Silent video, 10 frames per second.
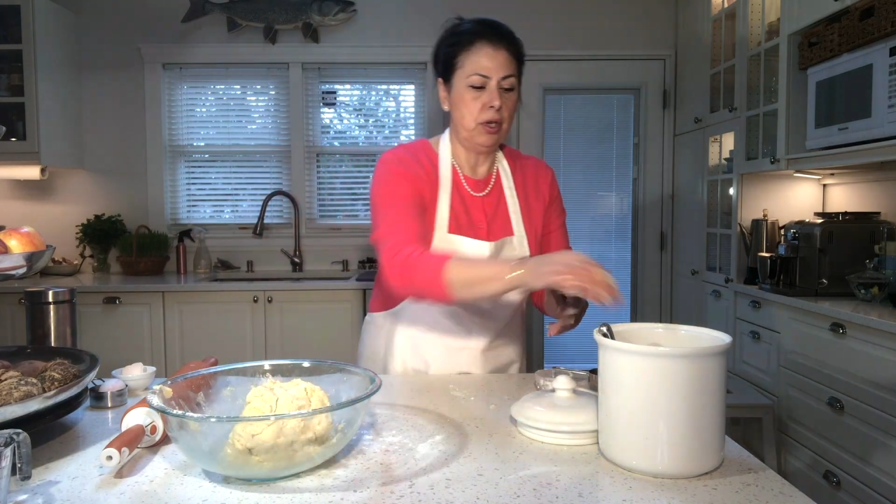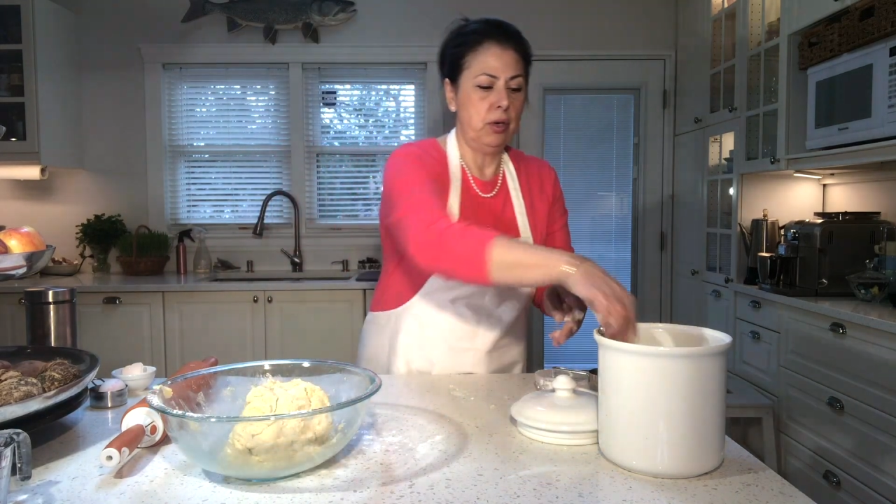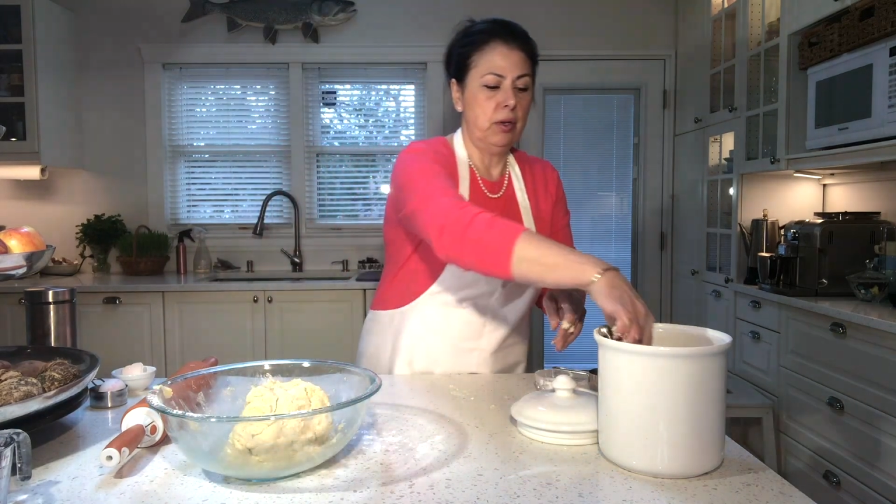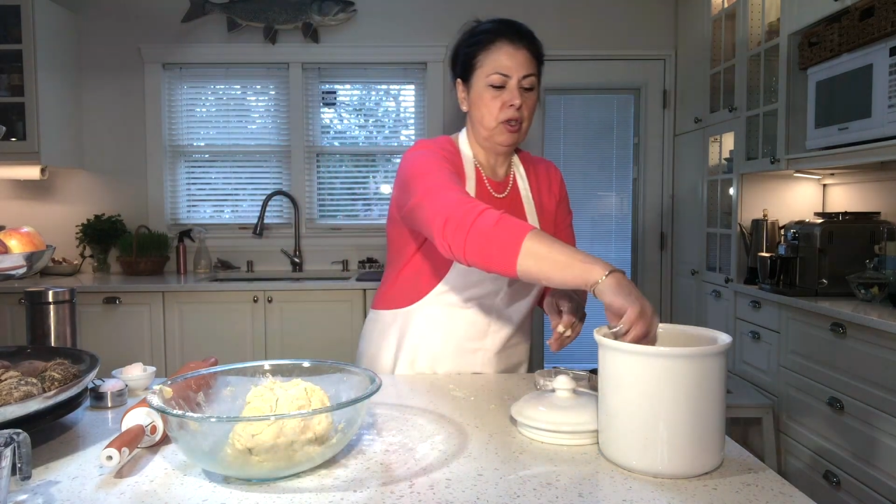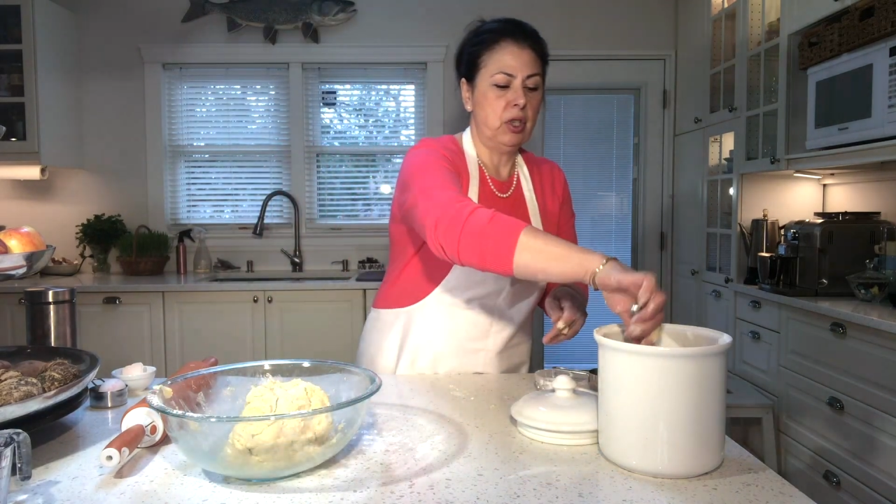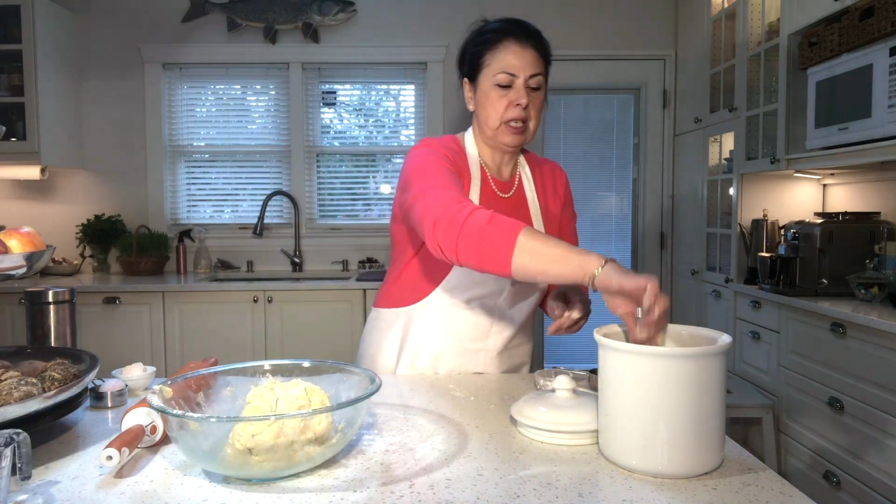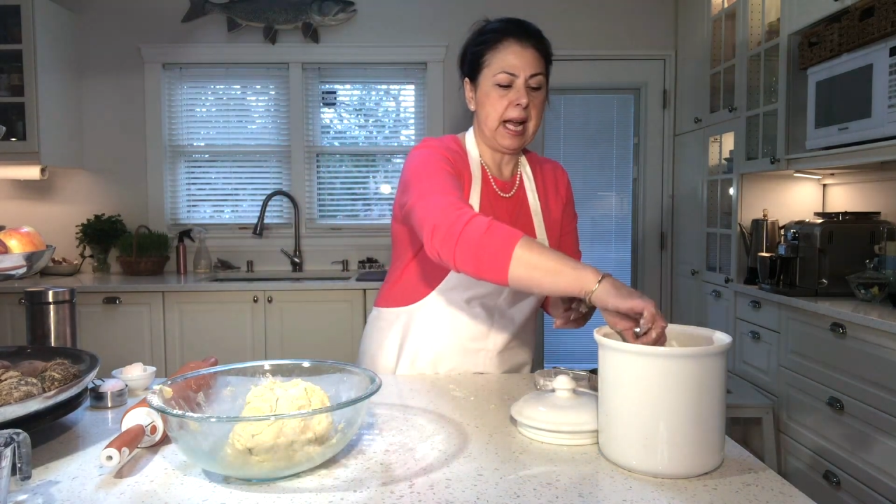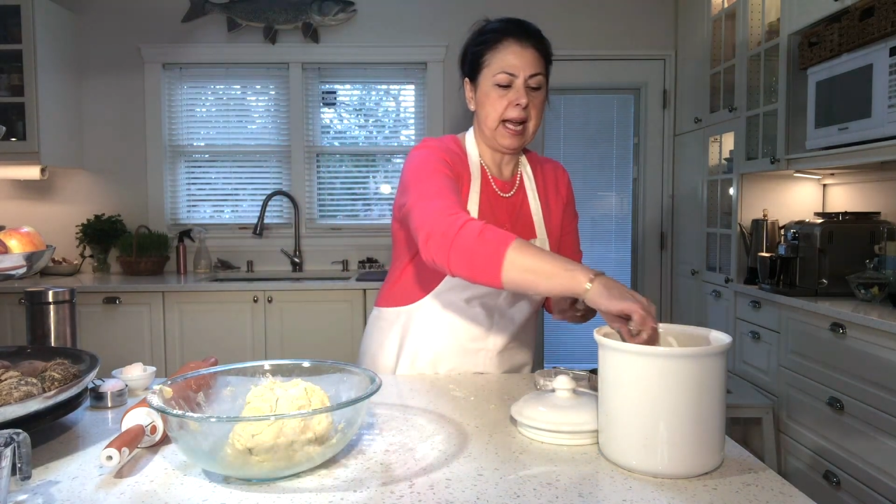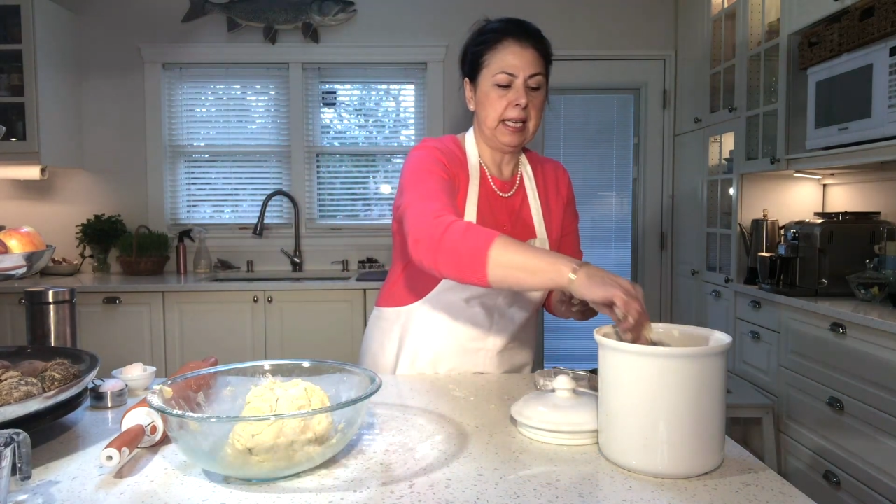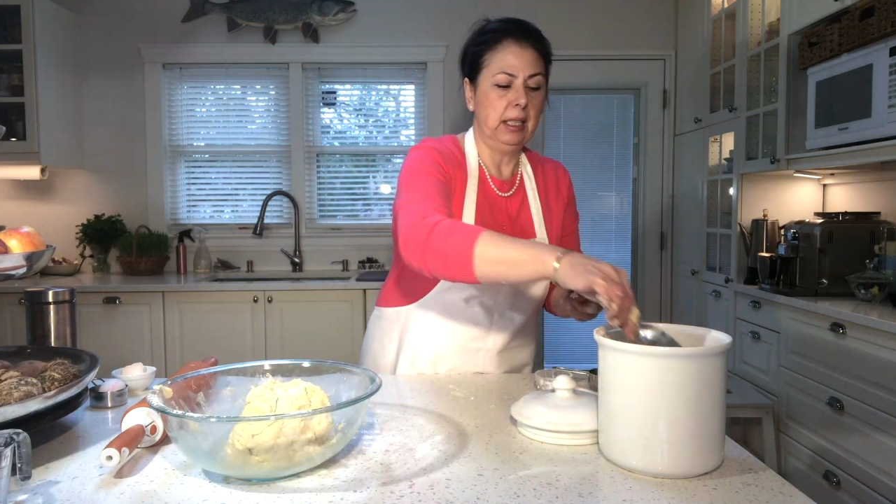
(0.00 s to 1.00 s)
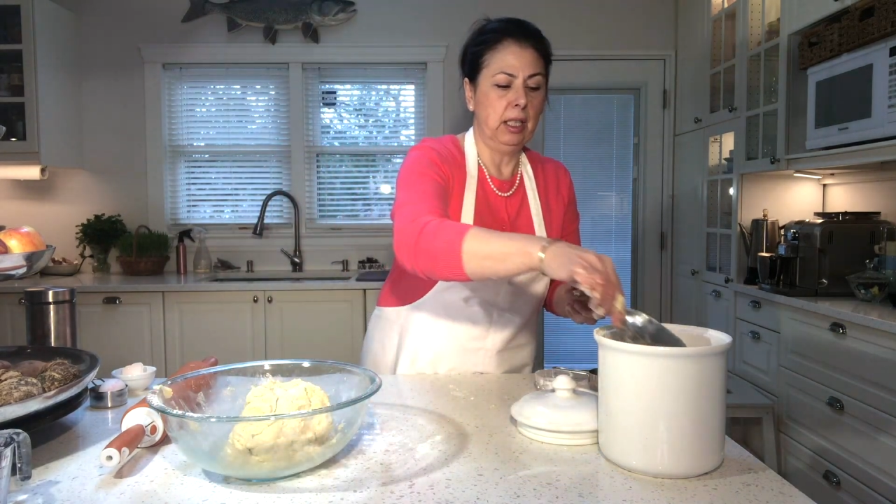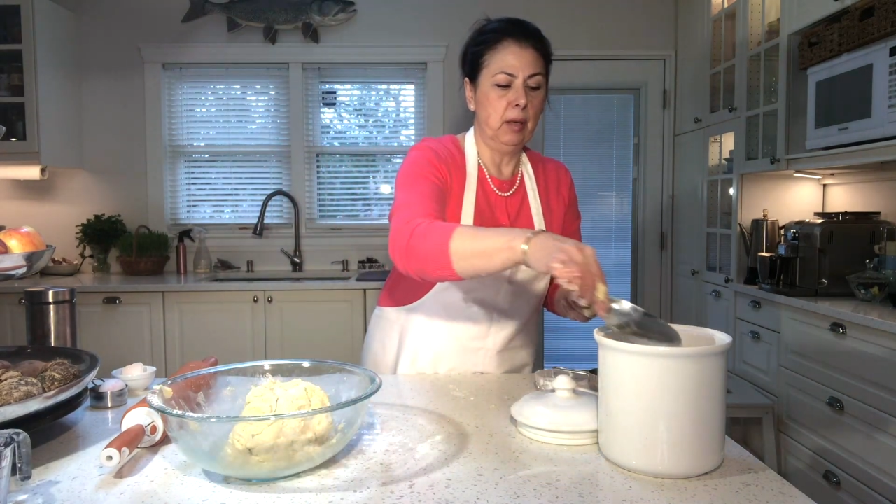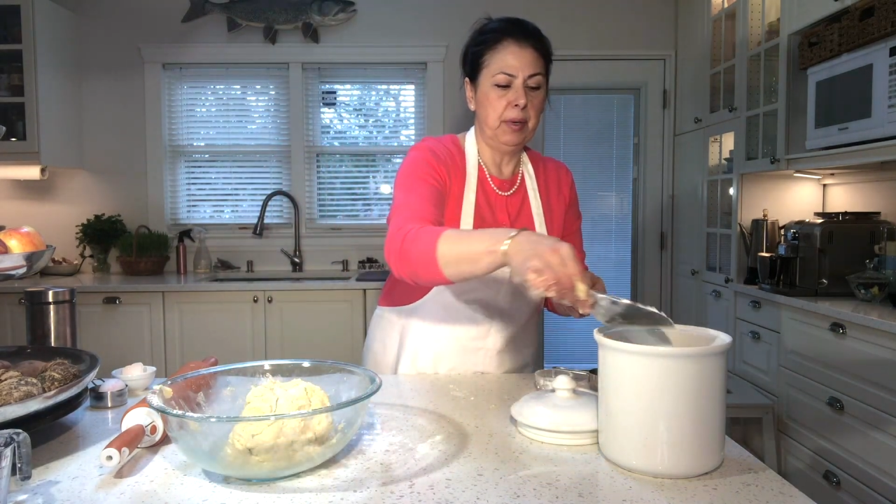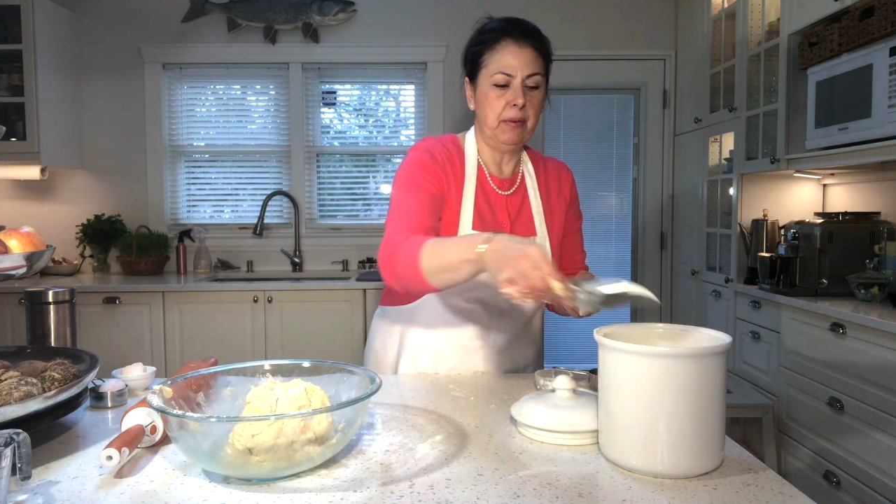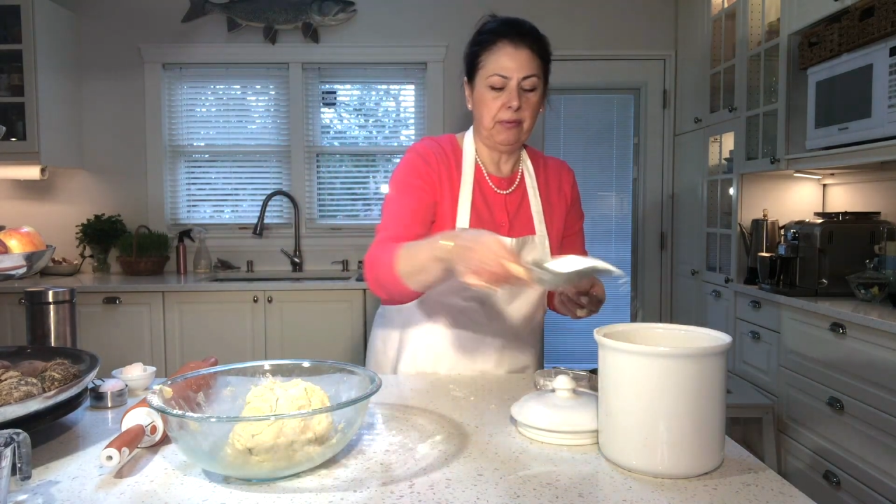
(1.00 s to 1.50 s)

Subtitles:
is just add a little bit of